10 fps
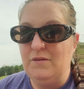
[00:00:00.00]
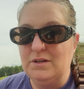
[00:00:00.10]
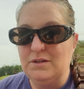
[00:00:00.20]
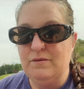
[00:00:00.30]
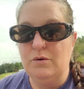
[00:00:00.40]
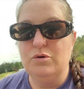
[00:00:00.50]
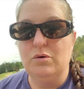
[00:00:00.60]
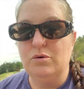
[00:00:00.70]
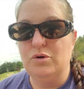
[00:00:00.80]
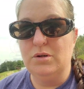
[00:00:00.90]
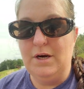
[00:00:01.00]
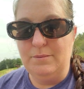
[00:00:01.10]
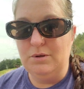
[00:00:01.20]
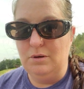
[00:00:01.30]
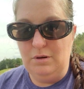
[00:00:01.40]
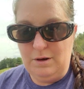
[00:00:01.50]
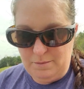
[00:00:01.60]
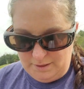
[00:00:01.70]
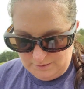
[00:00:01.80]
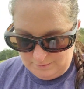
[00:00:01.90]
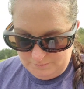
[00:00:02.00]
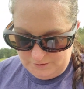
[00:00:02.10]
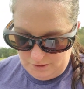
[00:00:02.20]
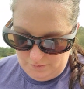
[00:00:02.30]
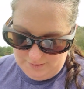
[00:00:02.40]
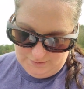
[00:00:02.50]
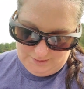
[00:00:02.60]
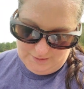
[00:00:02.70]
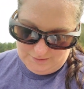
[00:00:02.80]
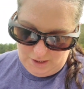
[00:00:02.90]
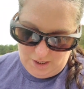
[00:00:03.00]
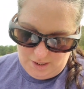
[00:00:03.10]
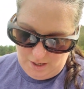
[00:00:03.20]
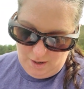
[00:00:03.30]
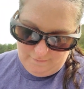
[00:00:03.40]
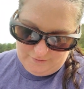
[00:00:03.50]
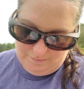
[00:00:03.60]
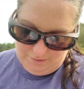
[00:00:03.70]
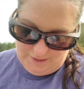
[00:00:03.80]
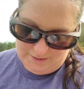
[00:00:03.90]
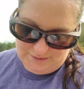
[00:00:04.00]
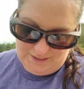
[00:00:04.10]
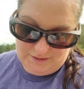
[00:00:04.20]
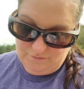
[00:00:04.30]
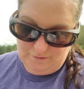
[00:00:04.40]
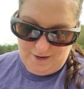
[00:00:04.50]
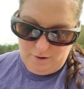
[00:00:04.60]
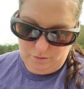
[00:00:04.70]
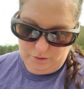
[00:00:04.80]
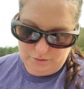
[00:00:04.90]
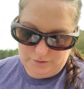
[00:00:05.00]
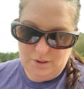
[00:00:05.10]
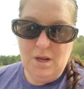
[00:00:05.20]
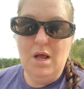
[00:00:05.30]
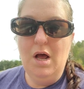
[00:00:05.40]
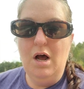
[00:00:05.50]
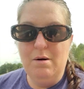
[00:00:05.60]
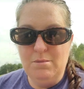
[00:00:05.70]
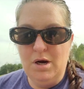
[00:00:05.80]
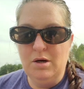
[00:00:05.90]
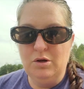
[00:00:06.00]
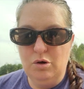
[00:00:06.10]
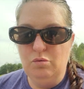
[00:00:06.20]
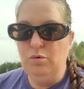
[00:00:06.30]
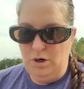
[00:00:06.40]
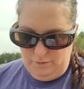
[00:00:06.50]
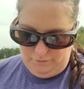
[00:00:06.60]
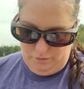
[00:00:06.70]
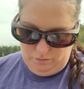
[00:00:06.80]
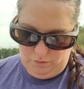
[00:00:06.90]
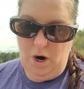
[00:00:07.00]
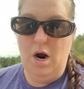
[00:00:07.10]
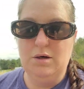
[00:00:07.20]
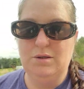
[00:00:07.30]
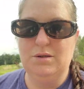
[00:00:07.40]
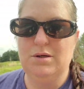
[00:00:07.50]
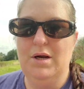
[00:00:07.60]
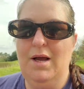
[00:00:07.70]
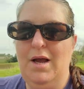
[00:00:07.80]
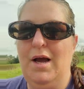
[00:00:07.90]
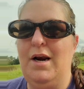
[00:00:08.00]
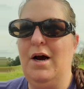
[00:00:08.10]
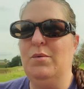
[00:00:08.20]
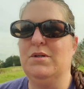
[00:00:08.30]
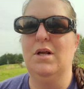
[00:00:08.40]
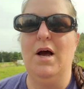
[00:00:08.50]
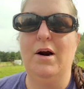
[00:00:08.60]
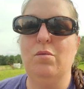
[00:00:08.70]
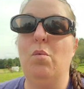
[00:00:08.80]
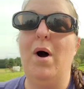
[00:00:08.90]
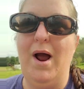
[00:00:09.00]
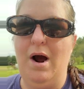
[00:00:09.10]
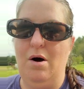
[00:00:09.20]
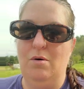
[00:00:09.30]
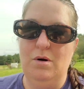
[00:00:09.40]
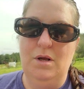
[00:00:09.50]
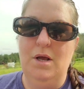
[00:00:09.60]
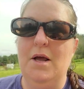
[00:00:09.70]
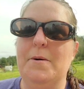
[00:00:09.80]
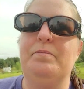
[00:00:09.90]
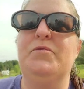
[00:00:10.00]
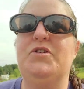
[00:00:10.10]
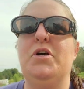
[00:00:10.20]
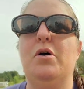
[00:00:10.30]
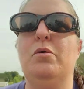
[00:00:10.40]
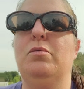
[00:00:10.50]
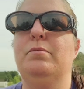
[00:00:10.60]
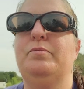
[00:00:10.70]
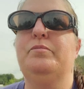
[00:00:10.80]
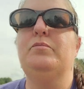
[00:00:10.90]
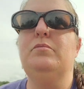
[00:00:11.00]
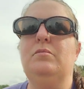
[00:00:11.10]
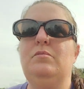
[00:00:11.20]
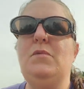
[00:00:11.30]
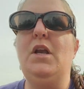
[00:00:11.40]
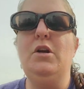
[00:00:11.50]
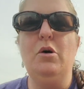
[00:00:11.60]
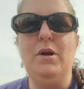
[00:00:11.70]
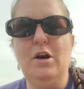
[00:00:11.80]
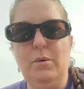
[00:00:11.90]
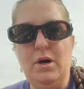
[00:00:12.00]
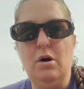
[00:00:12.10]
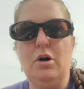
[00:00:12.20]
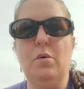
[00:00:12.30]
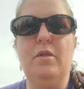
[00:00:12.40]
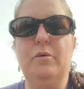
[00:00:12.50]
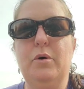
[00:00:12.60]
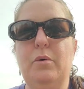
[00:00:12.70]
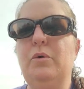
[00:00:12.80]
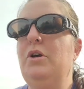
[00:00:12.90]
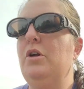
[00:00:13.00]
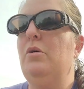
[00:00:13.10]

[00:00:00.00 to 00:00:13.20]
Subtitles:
of this devotional is just absolutely amazing. So it says, God often plants his flowers among rough rocks. And I was like, wow. So, here we are going through,